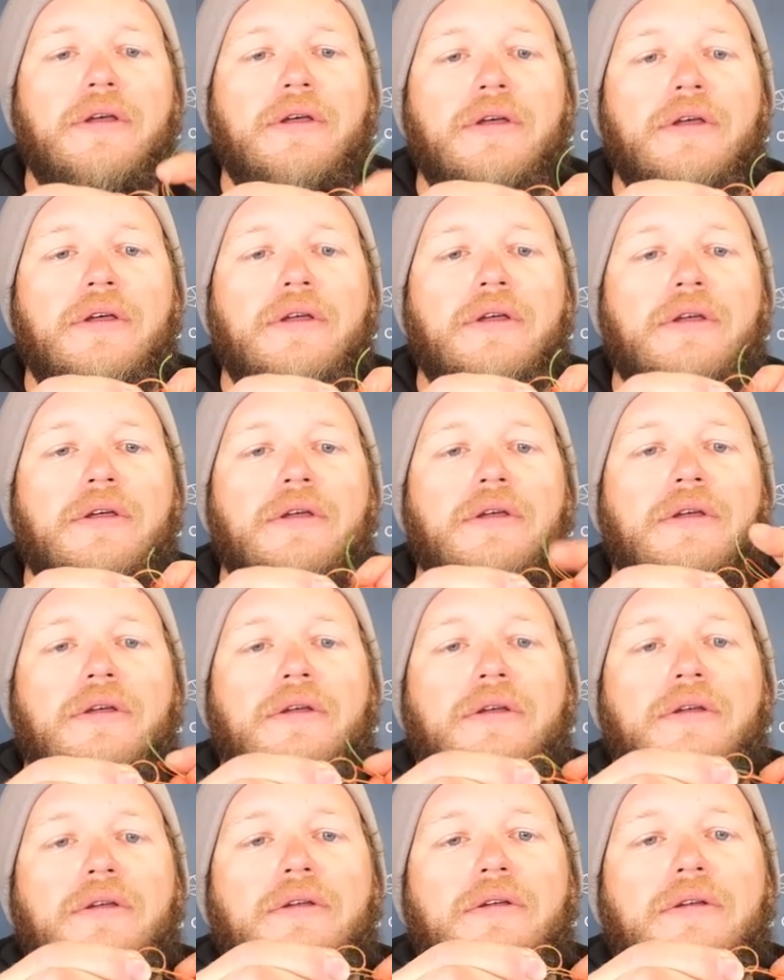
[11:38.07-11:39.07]

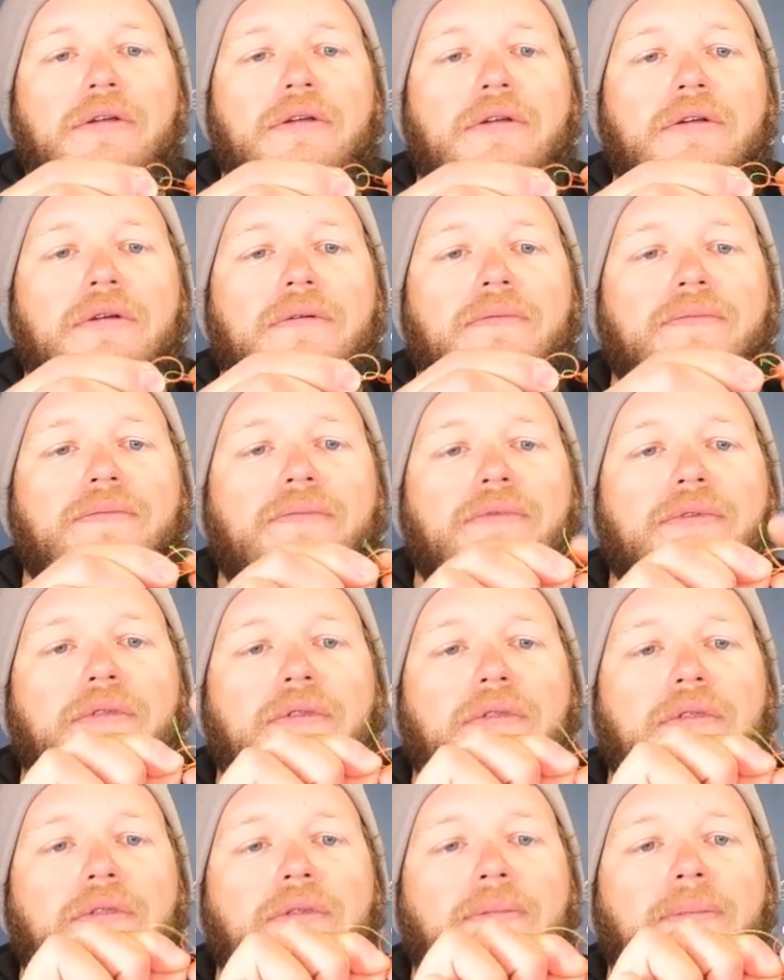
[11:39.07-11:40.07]

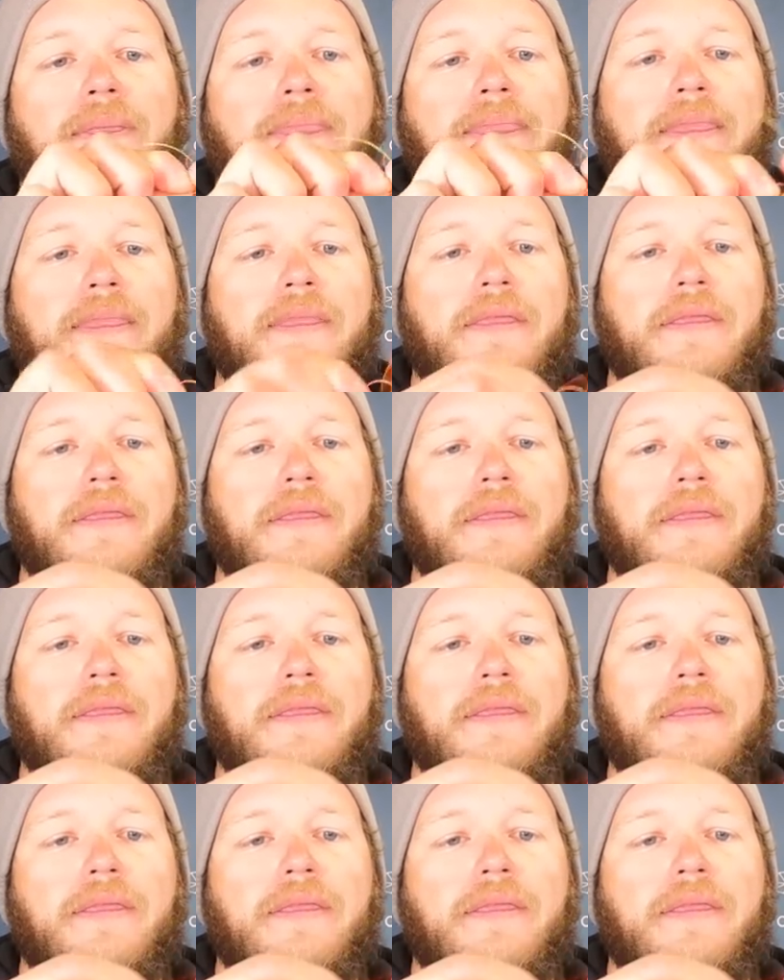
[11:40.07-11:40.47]
[no speech]